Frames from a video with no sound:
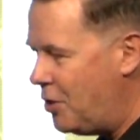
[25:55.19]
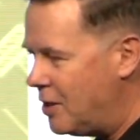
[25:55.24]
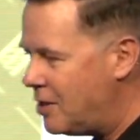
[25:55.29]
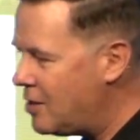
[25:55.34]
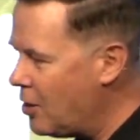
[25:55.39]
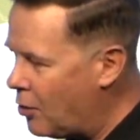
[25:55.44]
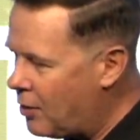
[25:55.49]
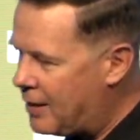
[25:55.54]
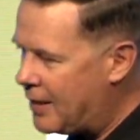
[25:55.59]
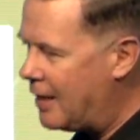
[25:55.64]

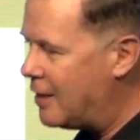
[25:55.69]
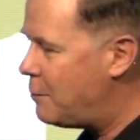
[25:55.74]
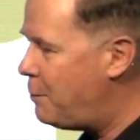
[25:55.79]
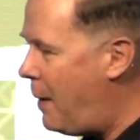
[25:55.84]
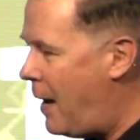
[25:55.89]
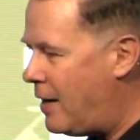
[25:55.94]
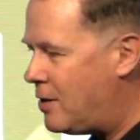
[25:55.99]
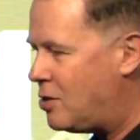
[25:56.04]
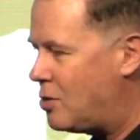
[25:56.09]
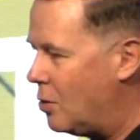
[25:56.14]
just only as
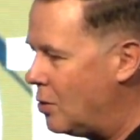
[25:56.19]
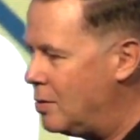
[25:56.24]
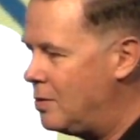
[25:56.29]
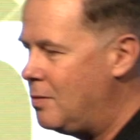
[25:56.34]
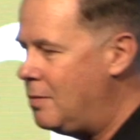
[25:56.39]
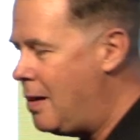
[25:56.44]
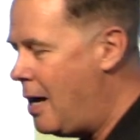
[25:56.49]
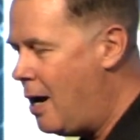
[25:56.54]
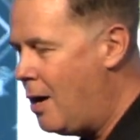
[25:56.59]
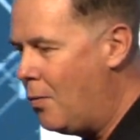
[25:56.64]
Pastor
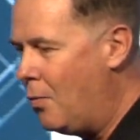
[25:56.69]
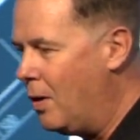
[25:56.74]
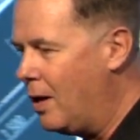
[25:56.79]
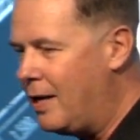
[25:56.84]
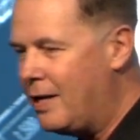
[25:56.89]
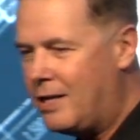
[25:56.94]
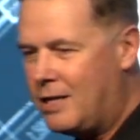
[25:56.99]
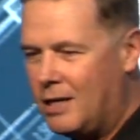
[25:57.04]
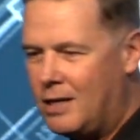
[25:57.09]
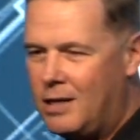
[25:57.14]
uh,
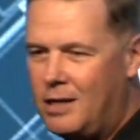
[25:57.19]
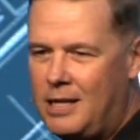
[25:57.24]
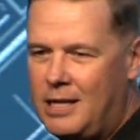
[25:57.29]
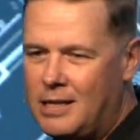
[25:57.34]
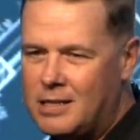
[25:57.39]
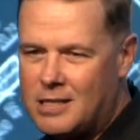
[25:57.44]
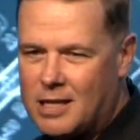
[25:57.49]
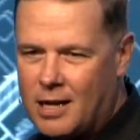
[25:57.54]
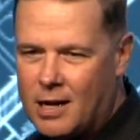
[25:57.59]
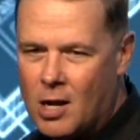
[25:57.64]
Willie could,
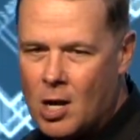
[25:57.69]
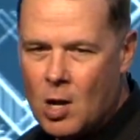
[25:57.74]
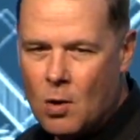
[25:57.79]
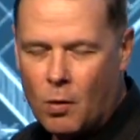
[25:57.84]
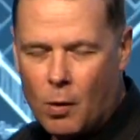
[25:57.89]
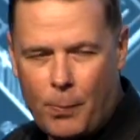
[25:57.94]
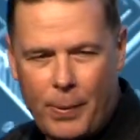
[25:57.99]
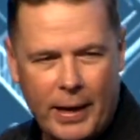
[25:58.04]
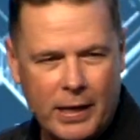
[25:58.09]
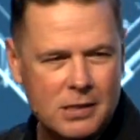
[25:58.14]
he said,
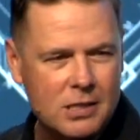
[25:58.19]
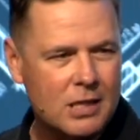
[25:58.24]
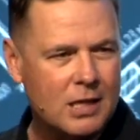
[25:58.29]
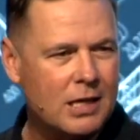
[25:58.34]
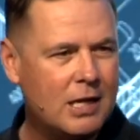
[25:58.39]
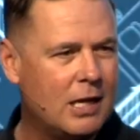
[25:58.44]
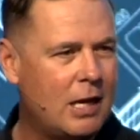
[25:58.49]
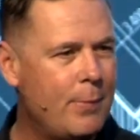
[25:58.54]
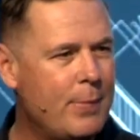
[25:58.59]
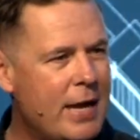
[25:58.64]
Well, Pace,
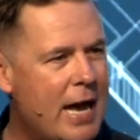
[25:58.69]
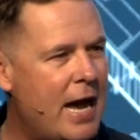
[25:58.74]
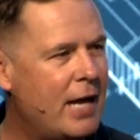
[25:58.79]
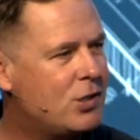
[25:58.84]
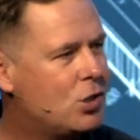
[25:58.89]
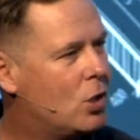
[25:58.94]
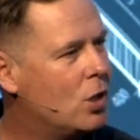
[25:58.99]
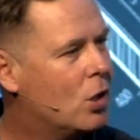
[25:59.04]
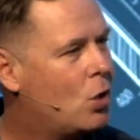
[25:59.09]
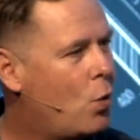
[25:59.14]
let me
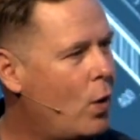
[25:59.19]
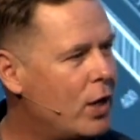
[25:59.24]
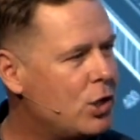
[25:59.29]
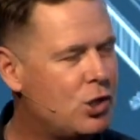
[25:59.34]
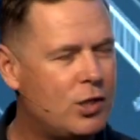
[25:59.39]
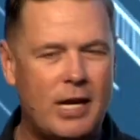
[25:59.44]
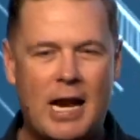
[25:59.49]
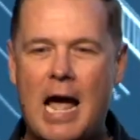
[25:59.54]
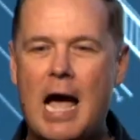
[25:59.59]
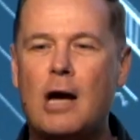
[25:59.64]
ask you a
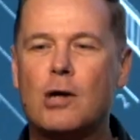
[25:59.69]
question.